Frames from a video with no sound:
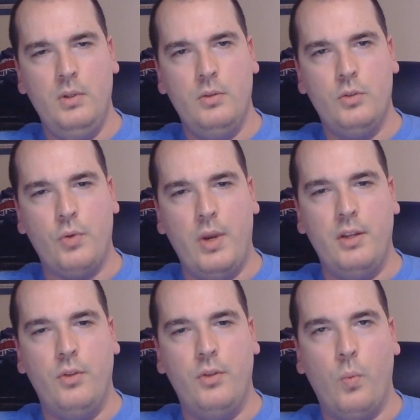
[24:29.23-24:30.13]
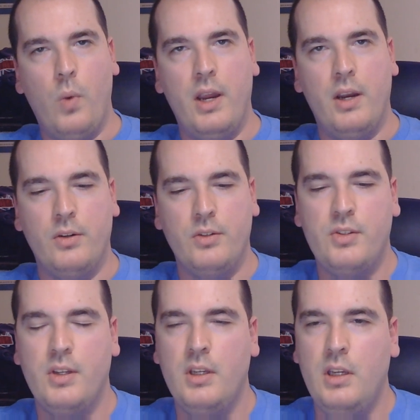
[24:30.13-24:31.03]
traded their
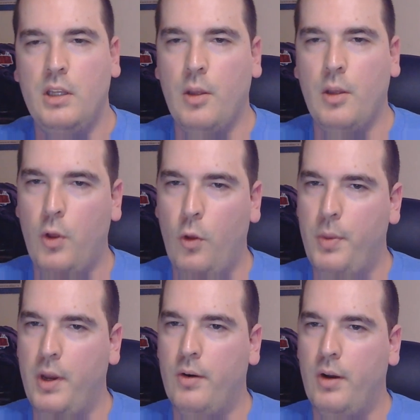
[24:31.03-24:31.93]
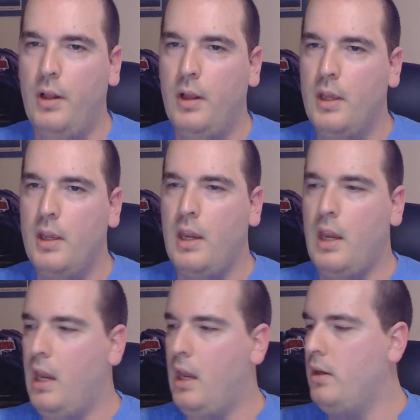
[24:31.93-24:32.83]
wares in the pulp era
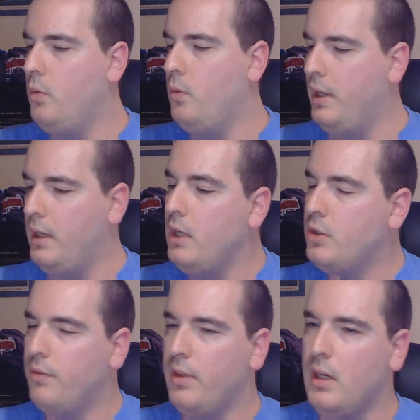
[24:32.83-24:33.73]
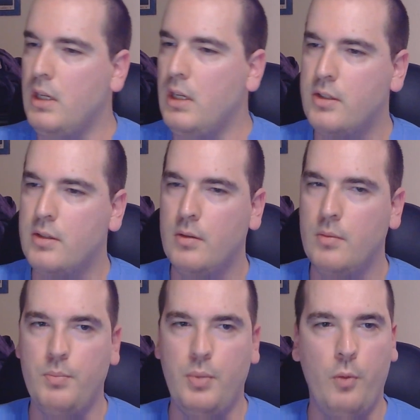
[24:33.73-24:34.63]
and what each of these
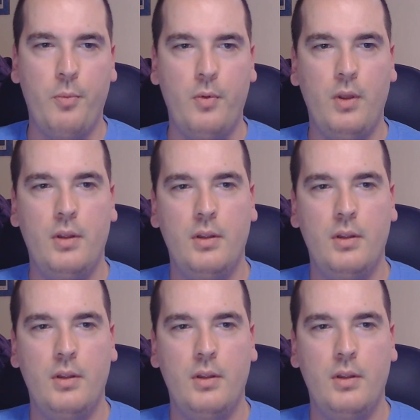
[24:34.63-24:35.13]
pulp